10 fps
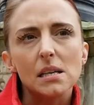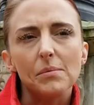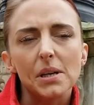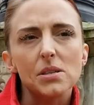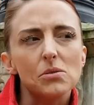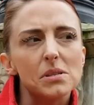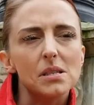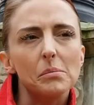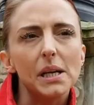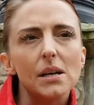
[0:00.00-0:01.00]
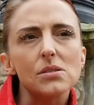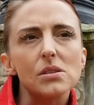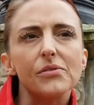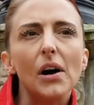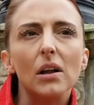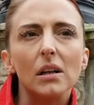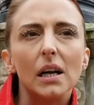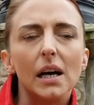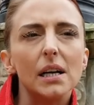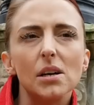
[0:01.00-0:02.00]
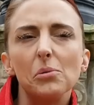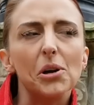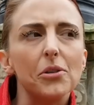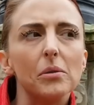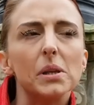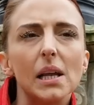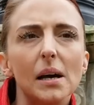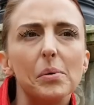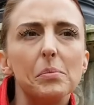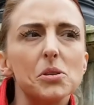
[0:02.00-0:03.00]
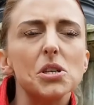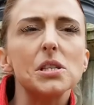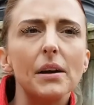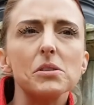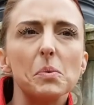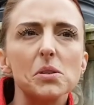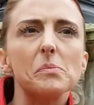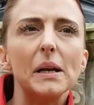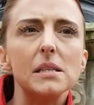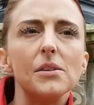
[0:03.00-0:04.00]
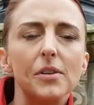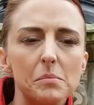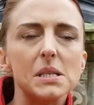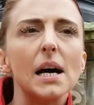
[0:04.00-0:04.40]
Something is always somebody else's fault, and I don't agree with that. People should take responsibility for themselves.